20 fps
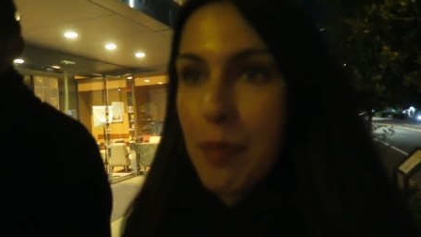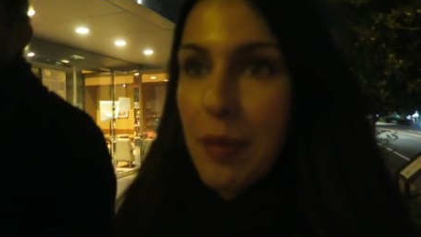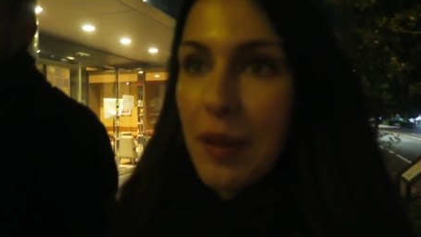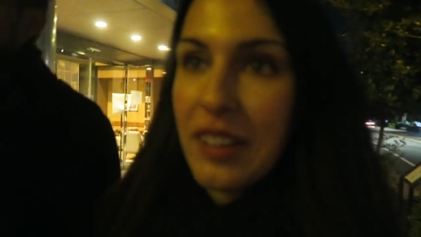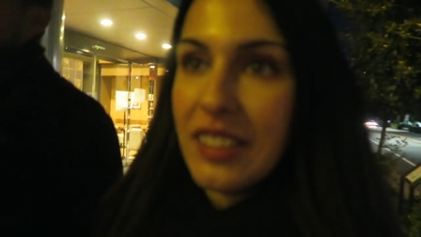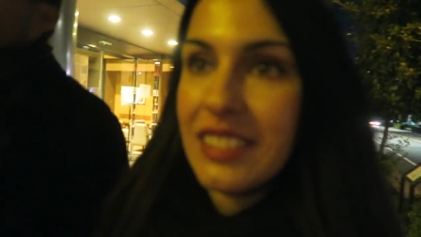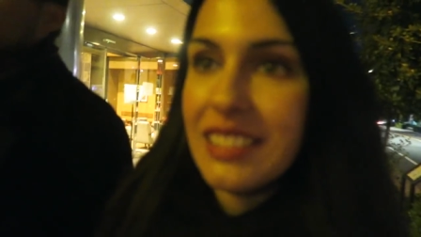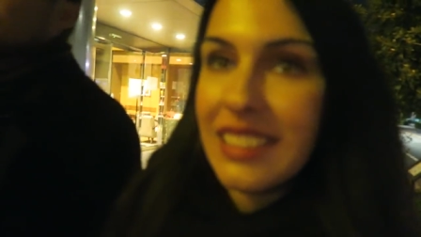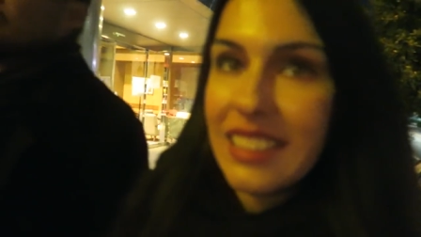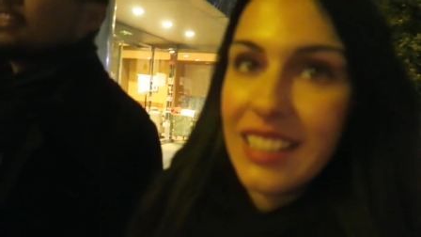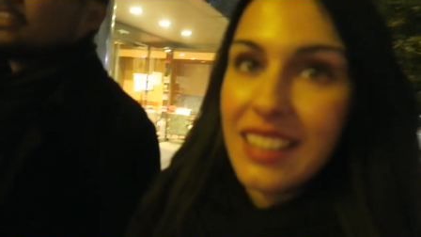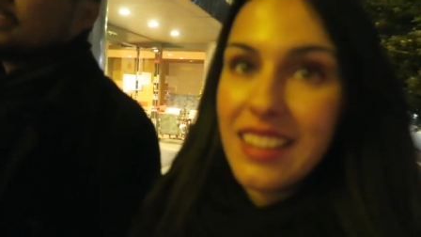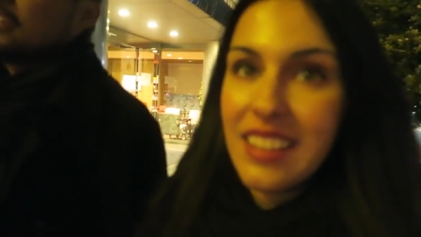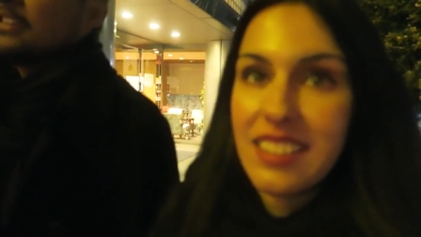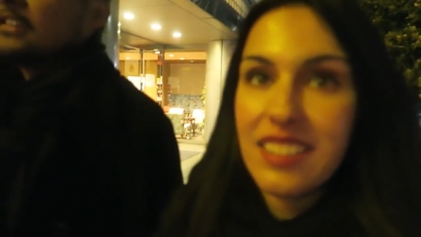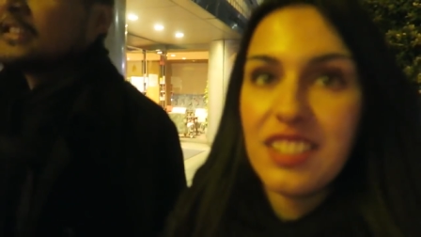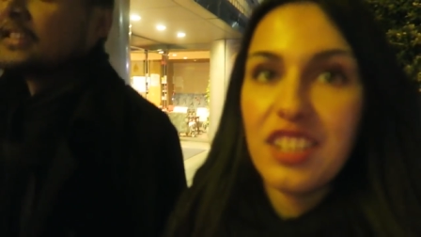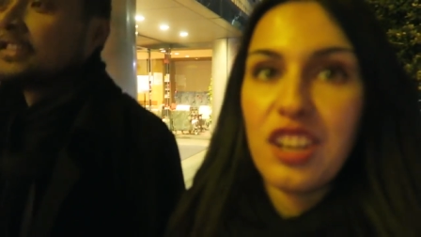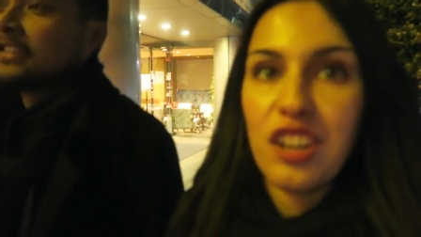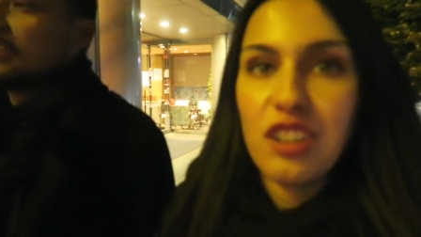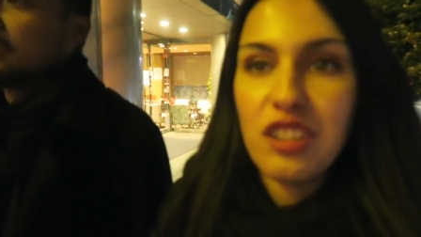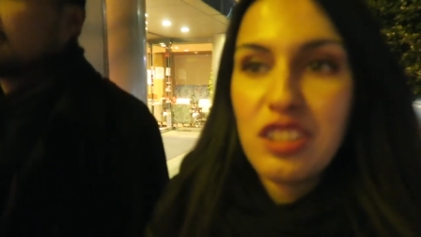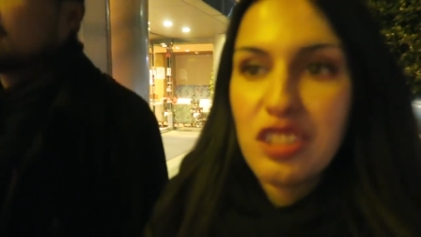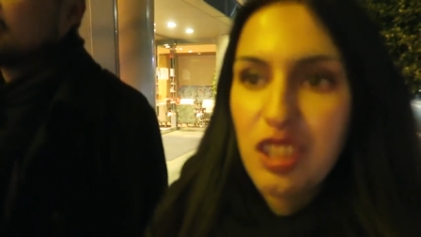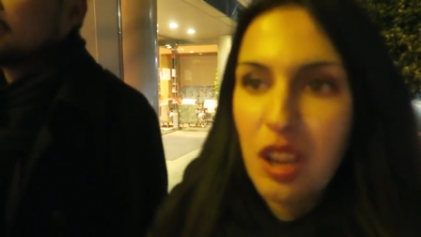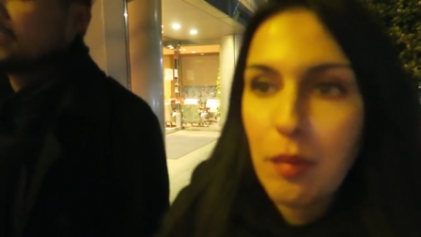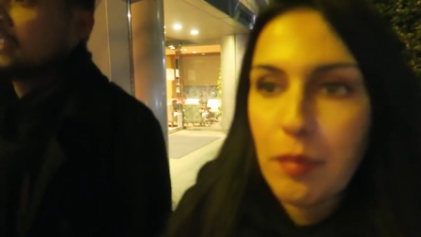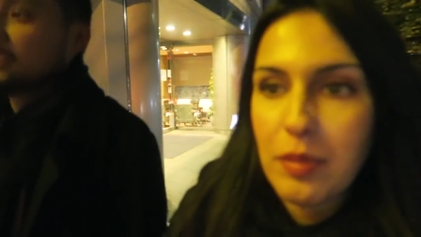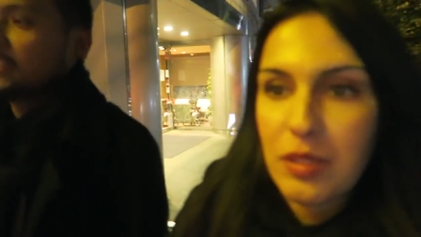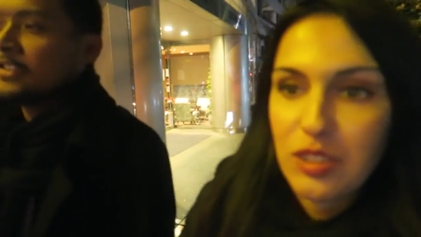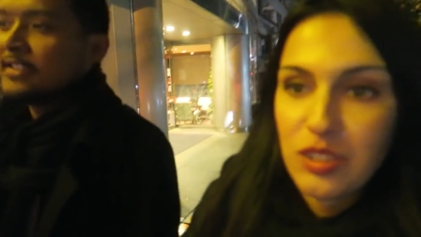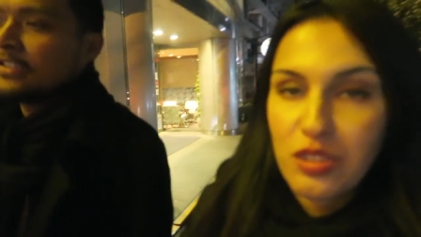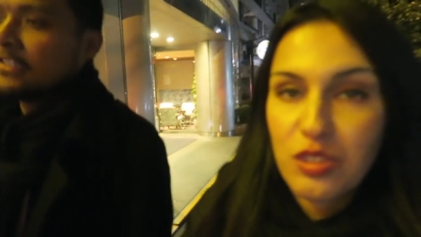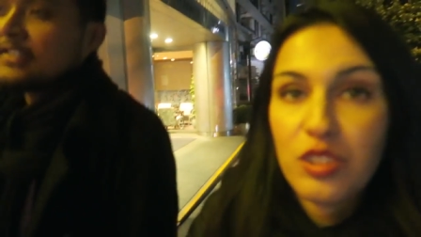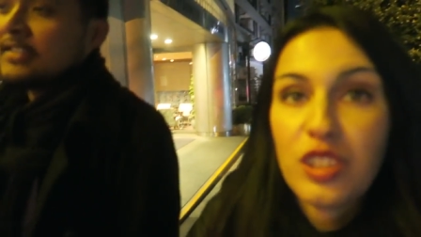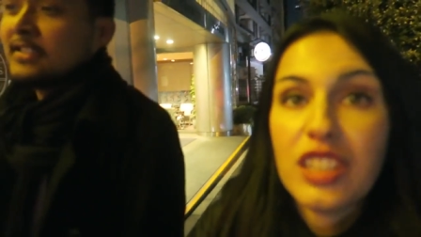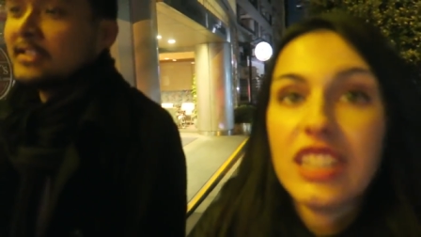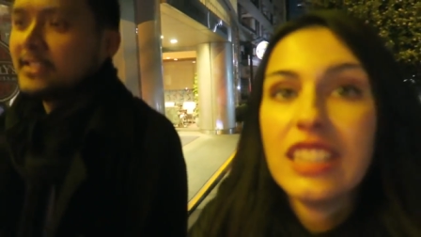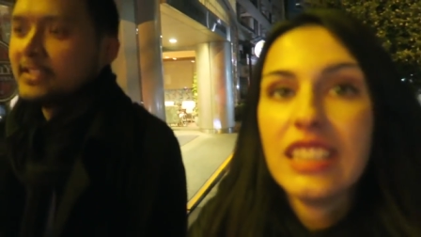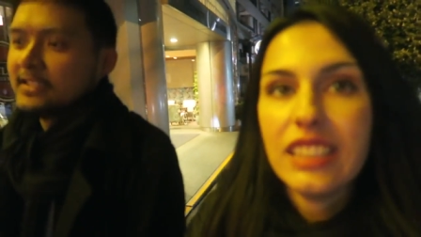Apparently, this curry shop is
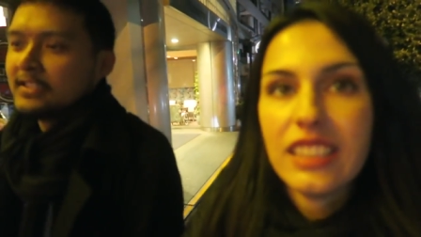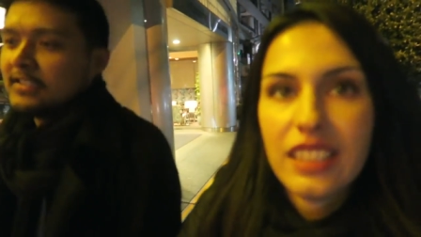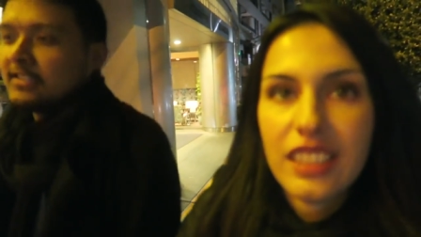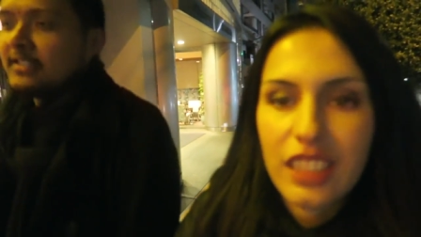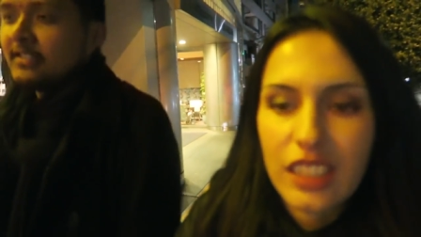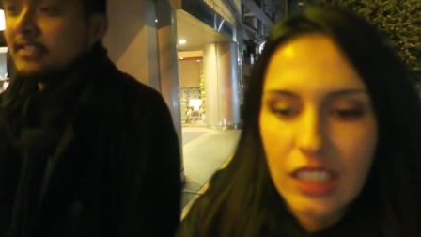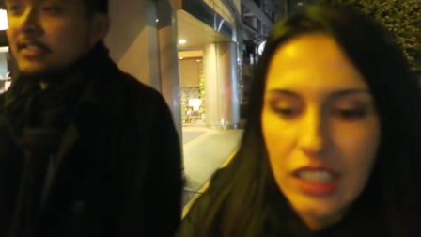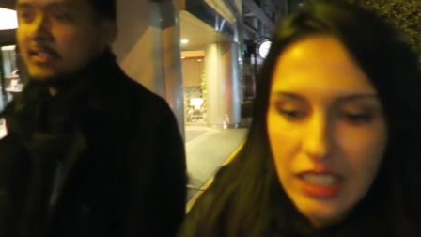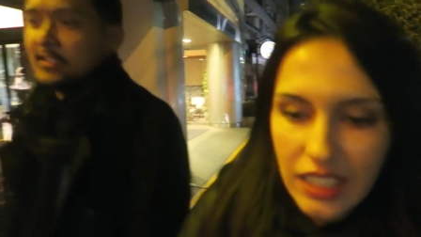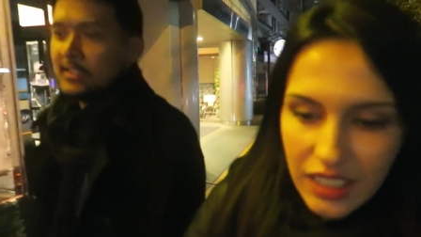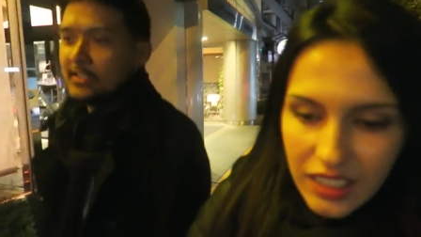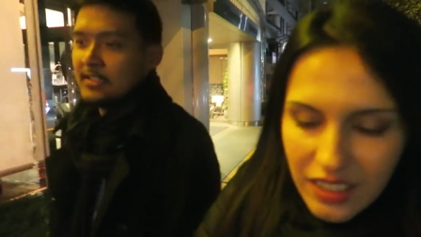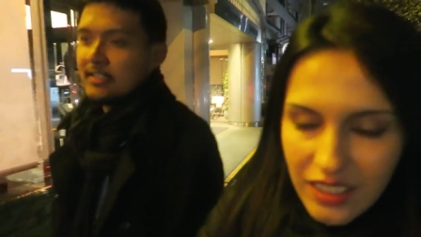really good.